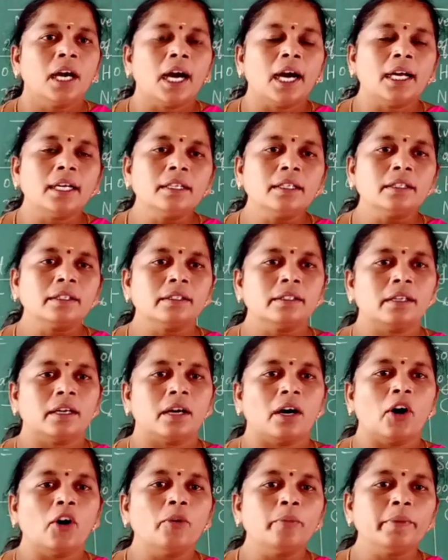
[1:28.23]
and
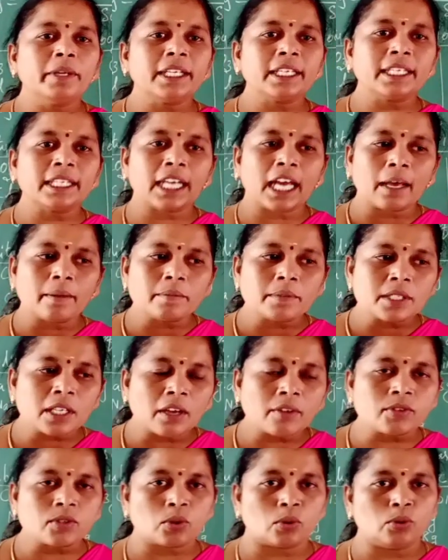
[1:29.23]
how many grams
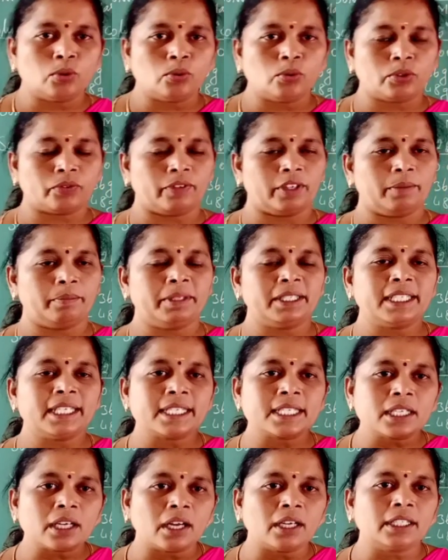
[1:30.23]
of solute will be
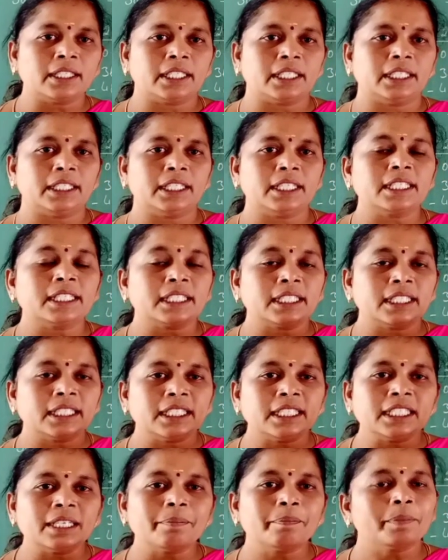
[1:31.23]
dissolved in it in
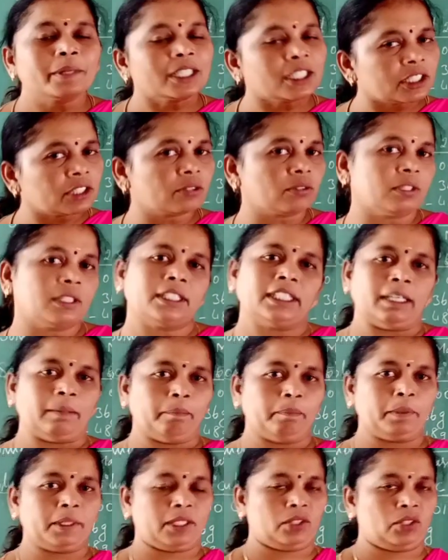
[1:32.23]
a particular
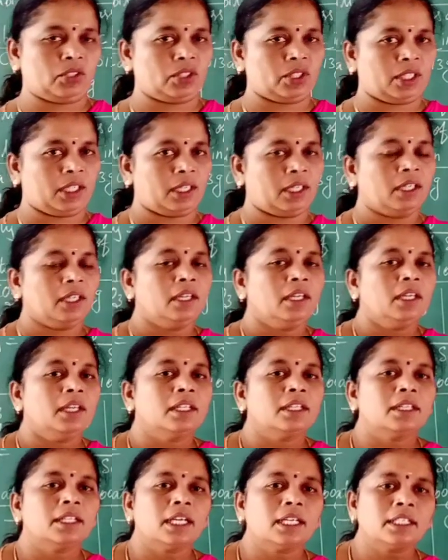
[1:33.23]
temperature?
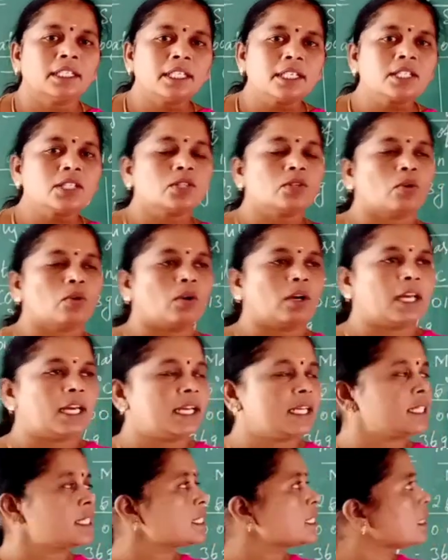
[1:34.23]
That is known
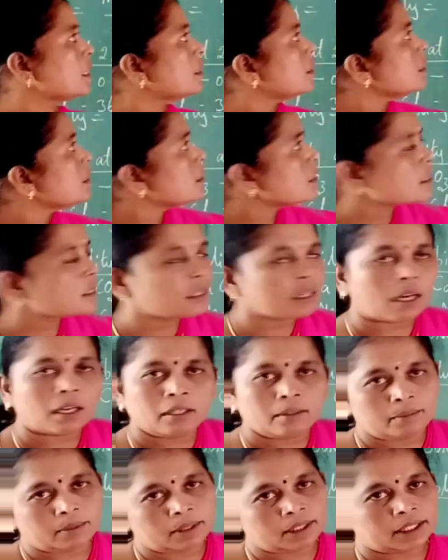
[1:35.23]
as
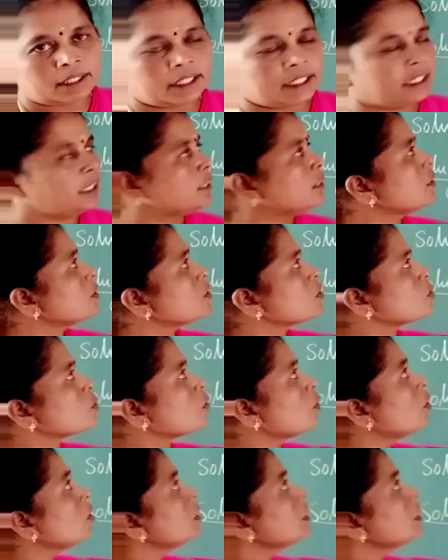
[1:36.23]
solubility. So,